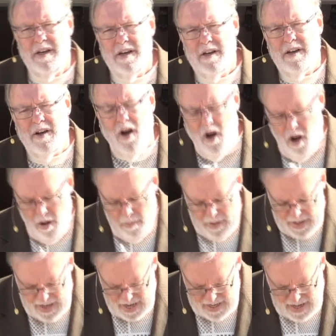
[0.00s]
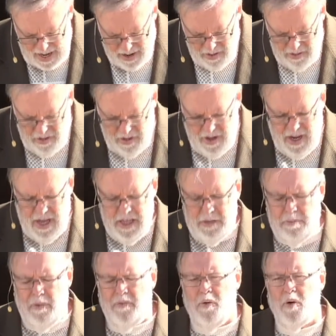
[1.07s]
Go home and get down on your knees
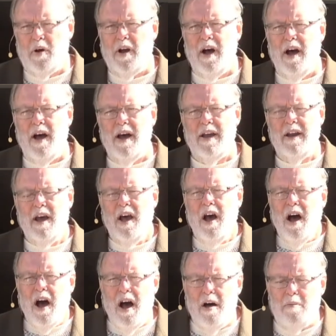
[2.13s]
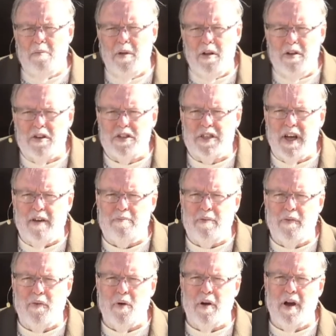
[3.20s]
before God. Humble yourself
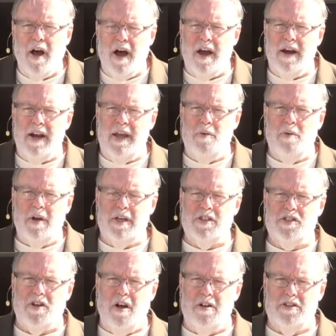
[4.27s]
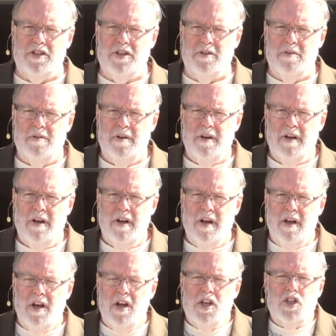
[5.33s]
before God, and He will exalt you.
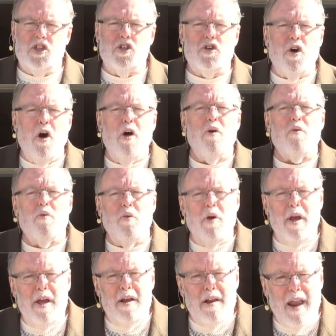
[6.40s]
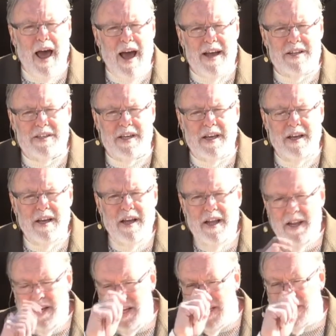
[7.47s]
Start realizing.
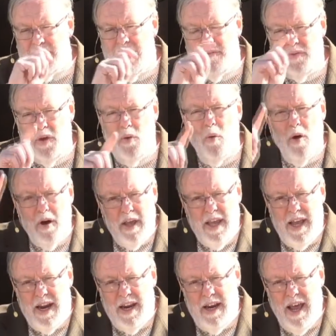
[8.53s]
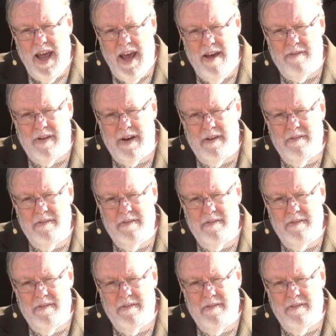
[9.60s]
Listen, if you want to get into heaven,